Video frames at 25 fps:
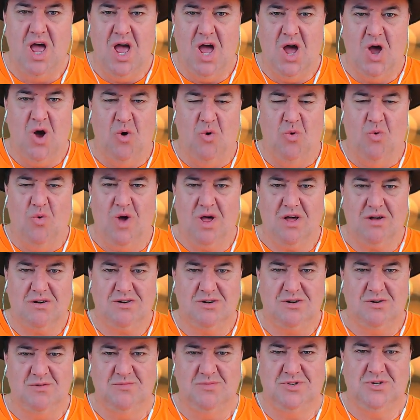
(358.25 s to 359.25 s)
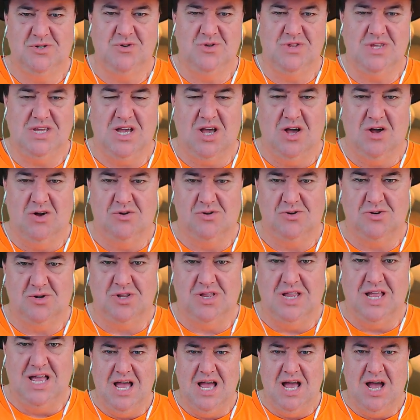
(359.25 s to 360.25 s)
welcome to the Uncle
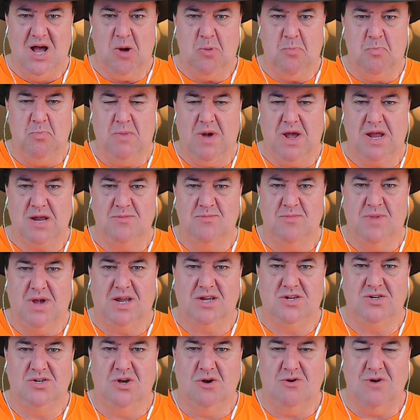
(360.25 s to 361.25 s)
Mike Mike Show.